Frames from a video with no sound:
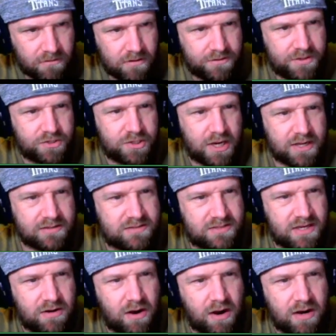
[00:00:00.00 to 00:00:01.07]
And then you got
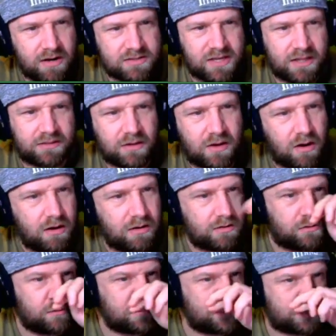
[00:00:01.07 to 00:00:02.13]
Seahawks at the
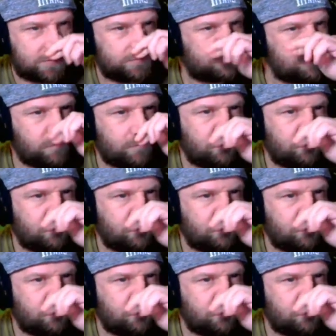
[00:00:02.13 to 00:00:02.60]
Cardinals.